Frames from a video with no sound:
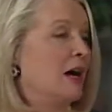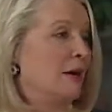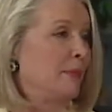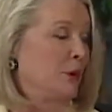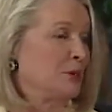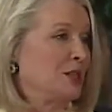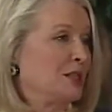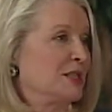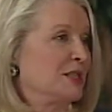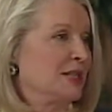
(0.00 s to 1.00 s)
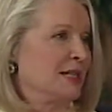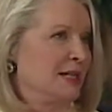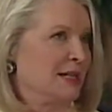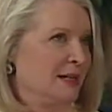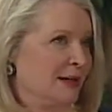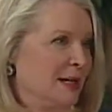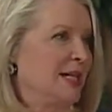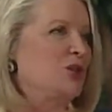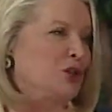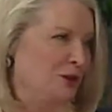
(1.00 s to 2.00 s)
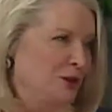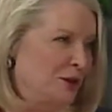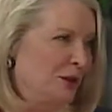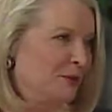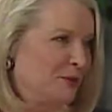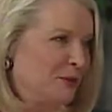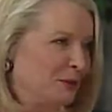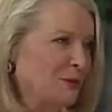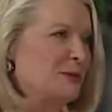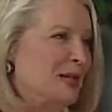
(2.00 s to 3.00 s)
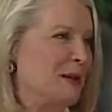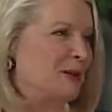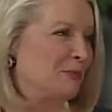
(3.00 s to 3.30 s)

a person's issues. I'll just keep